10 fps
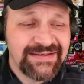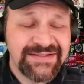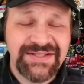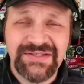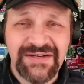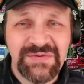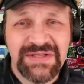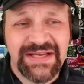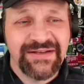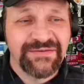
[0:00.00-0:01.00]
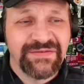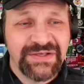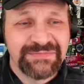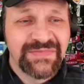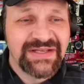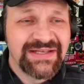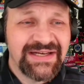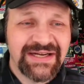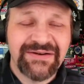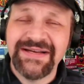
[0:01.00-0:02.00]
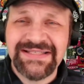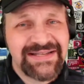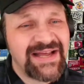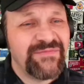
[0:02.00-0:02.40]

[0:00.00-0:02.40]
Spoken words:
This starts with the interview. A great design